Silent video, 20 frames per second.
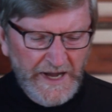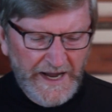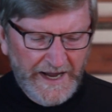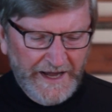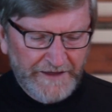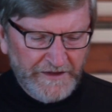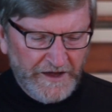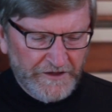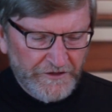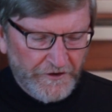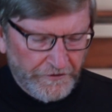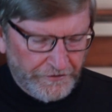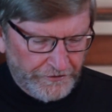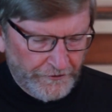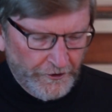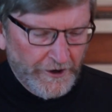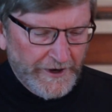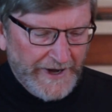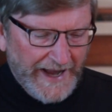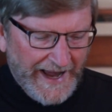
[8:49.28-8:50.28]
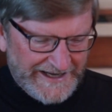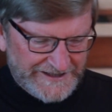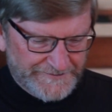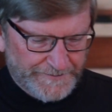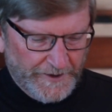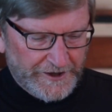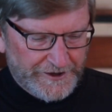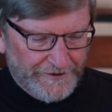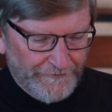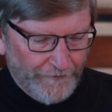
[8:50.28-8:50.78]
And then the third
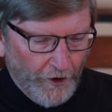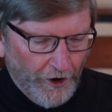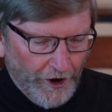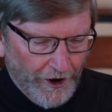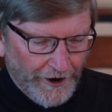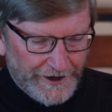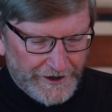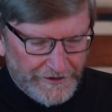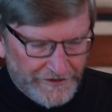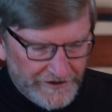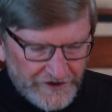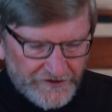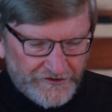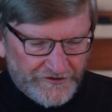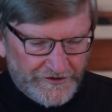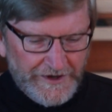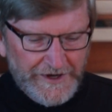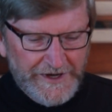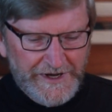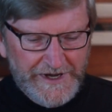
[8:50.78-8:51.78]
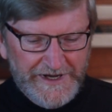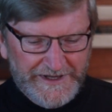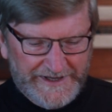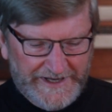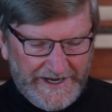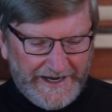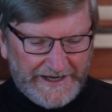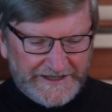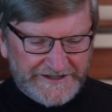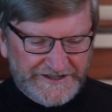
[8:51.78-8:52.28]
aspect of heart in this
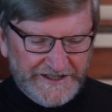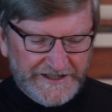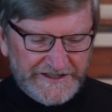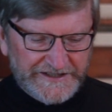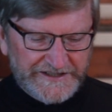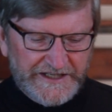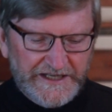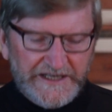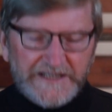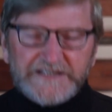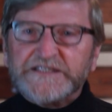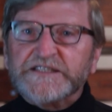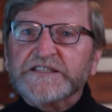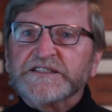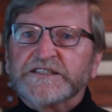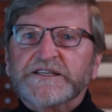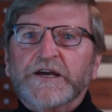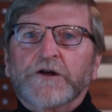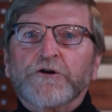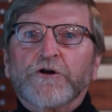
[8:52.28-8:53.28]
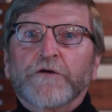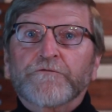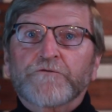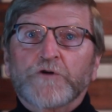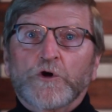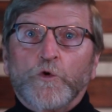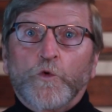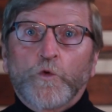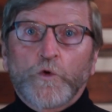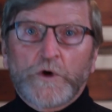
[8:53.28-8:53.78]
text is that it's the center of
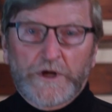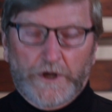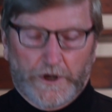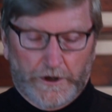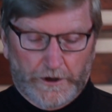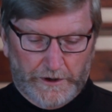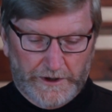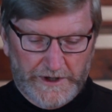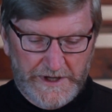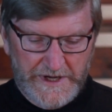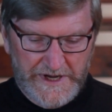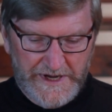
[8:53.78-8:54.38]
your will.